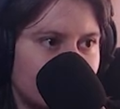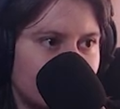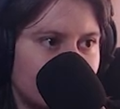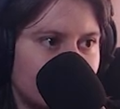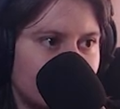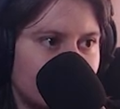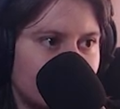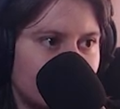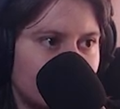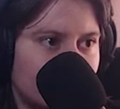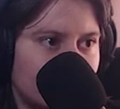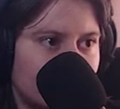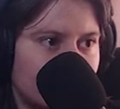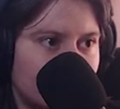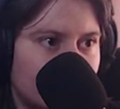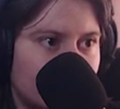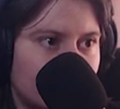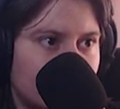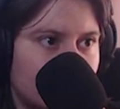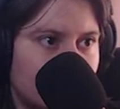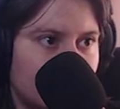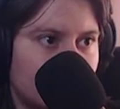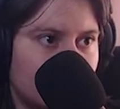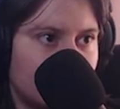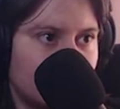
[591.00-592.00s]

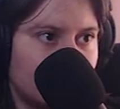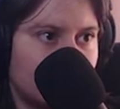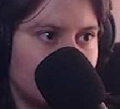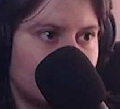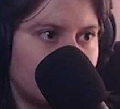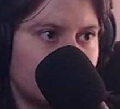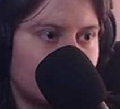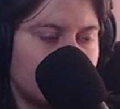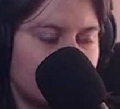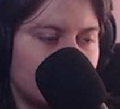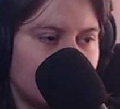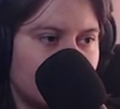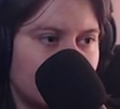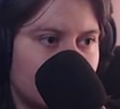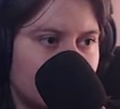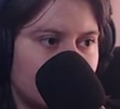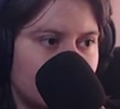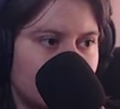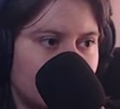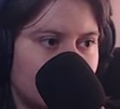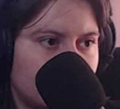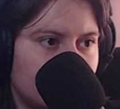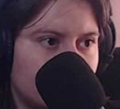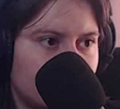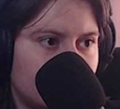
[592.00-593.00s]

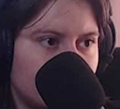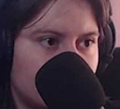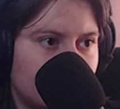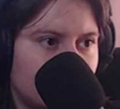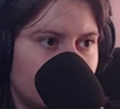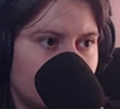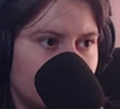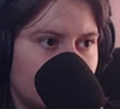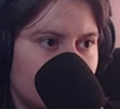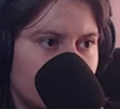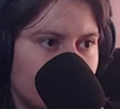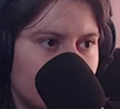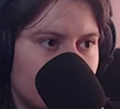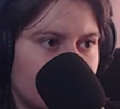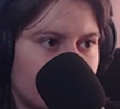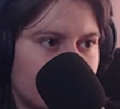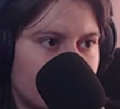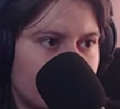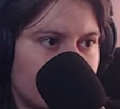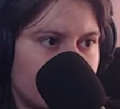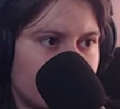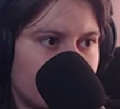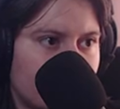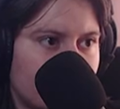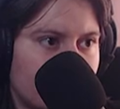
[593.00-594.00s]

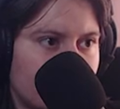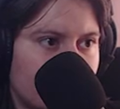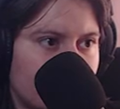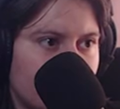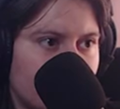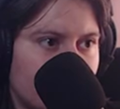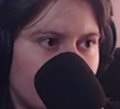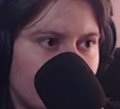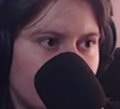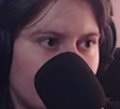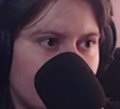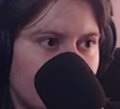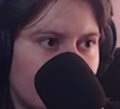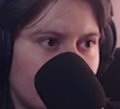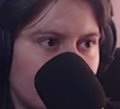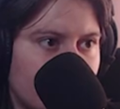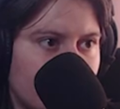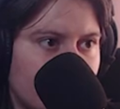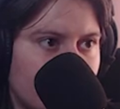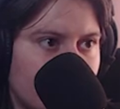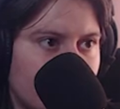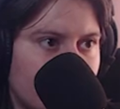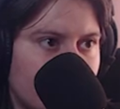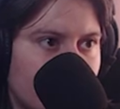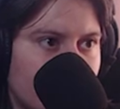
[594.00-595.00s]

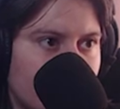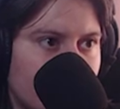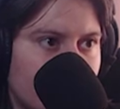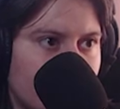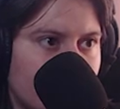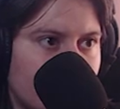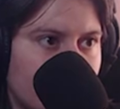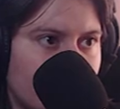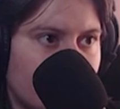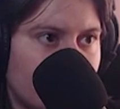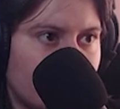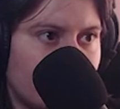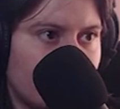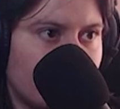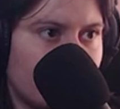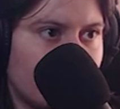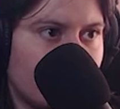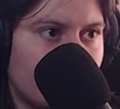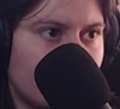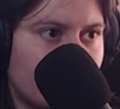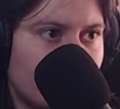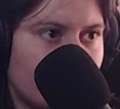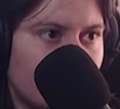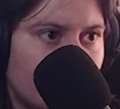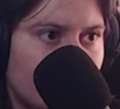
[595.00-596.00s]

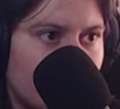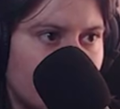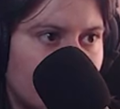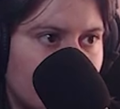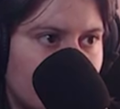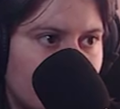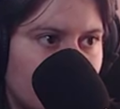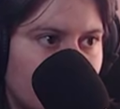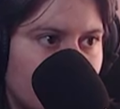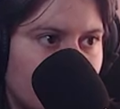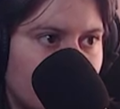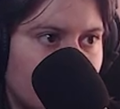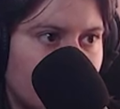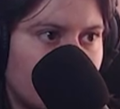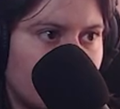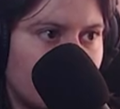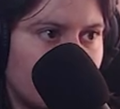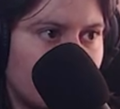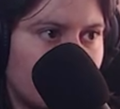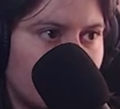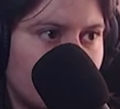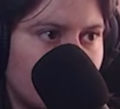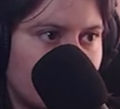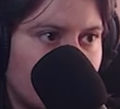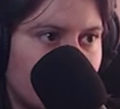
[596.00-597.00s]

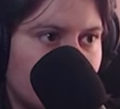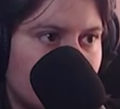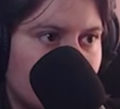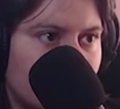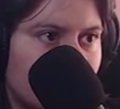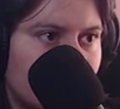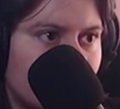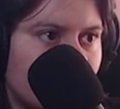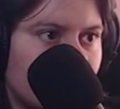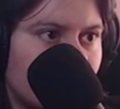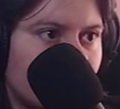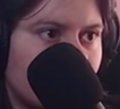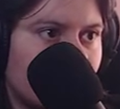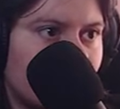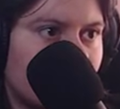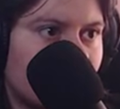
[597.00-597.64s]
Nobody speaks.